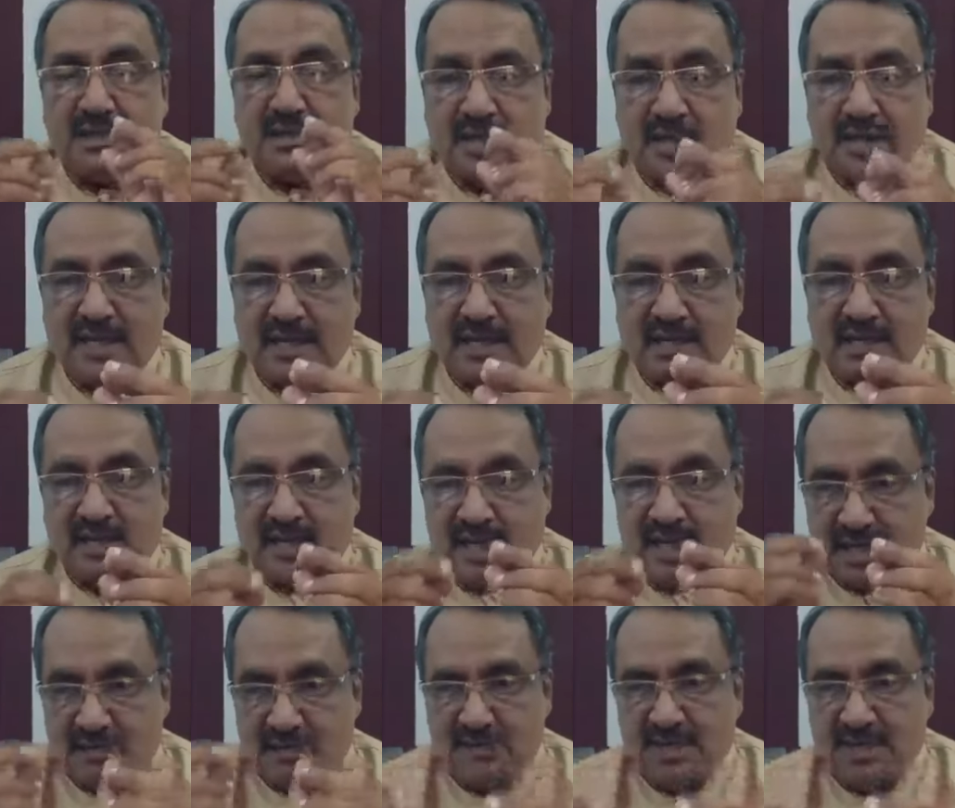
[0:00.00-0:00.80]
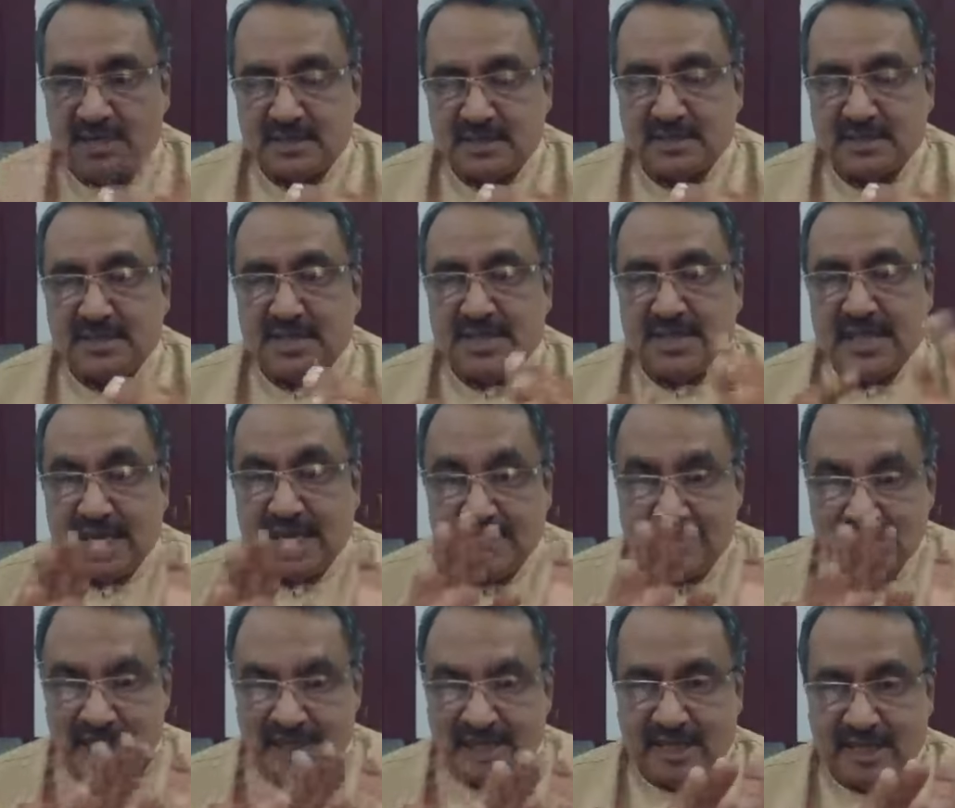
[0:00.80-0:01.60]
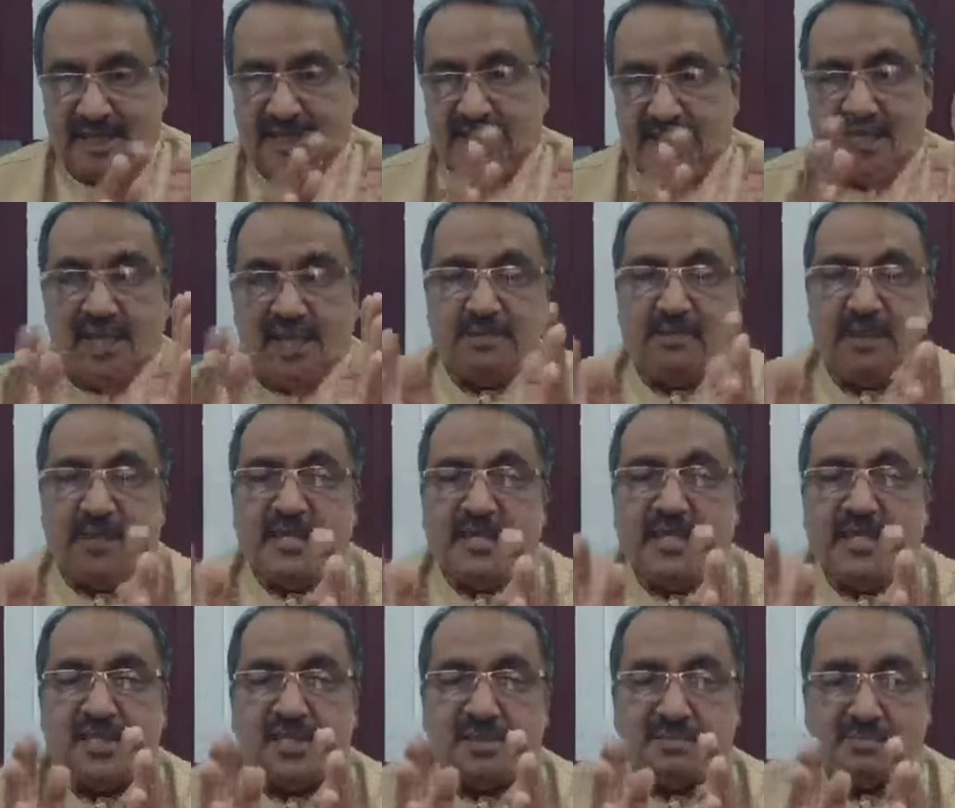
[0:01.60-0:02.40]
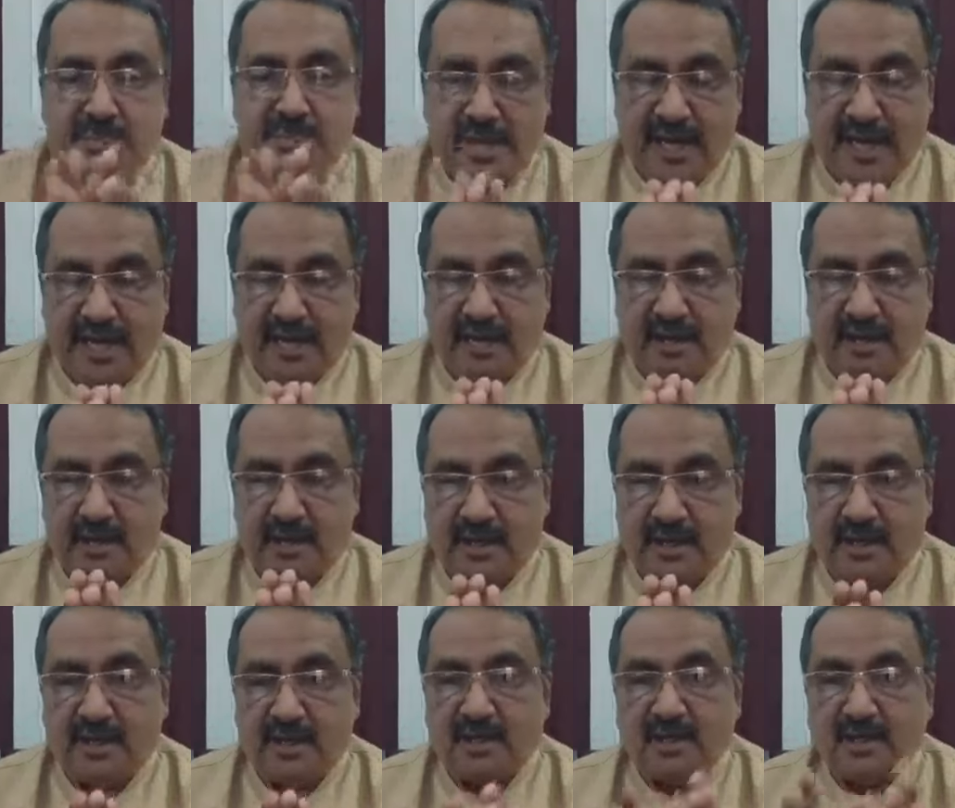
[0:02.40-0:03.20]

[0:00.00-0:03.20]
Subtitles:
Then that means the entire EMI is paid.